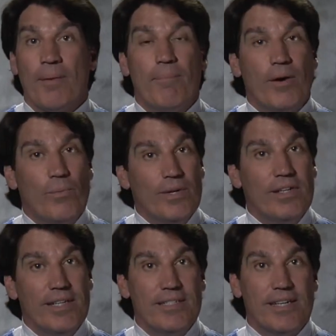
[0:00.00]
But
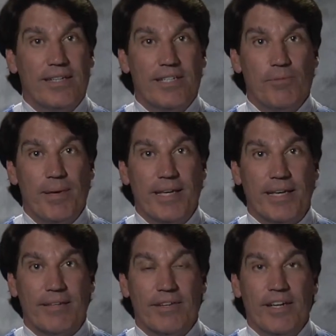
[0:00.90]
realistically
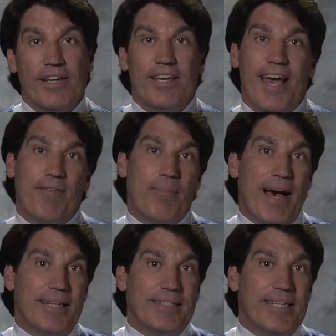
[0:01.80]
speaking, you have
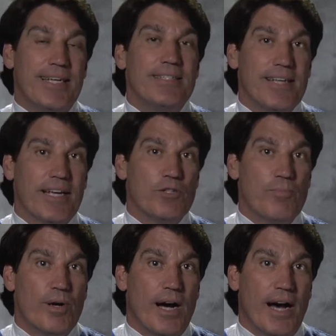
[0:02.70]
about 10 seconds
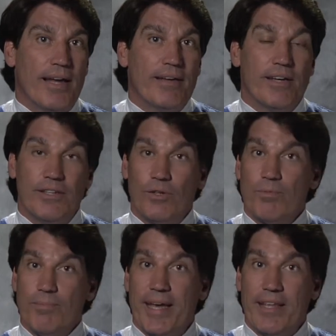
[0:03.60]
per eye in
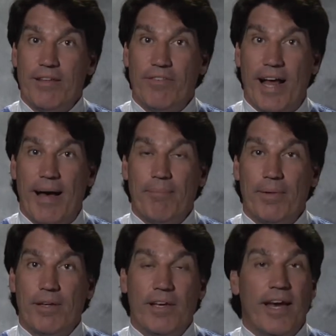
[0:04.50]
terms of making the flap
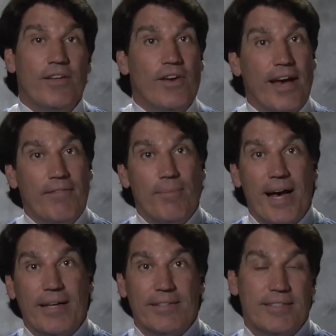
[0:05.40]
and you have
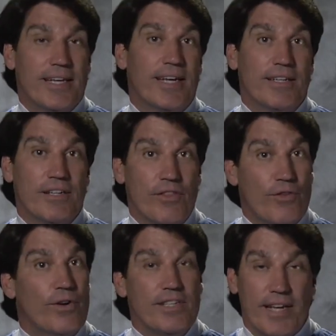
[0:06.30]
about 10 to
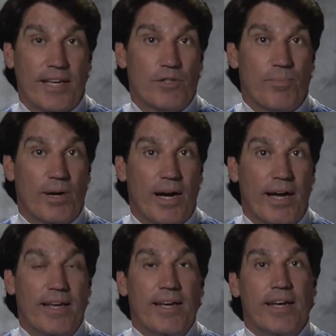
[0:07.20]
30 seconds per
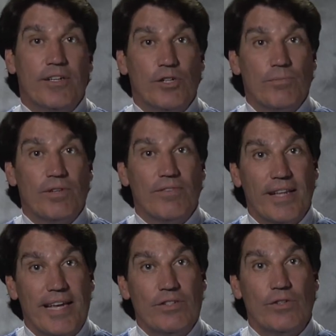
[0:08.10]
eye in terms of
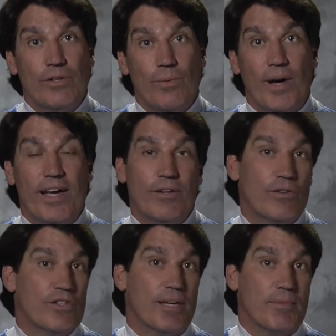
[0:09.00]
lasering away your
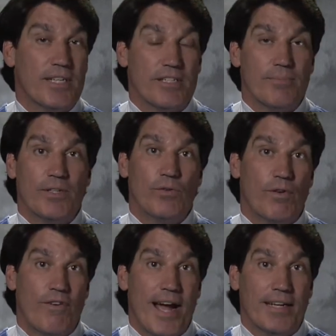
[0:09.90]
astigmatism and your
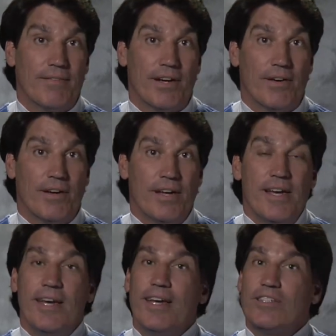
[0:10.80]
refractive error.
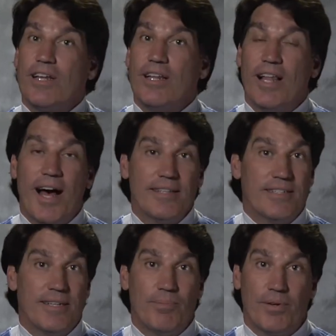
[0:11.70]
It's a lot
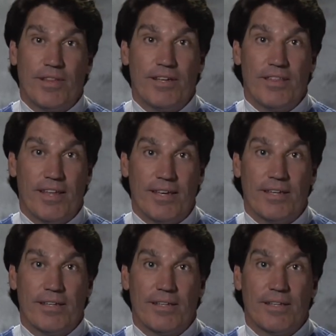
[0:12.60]
simpler than you think.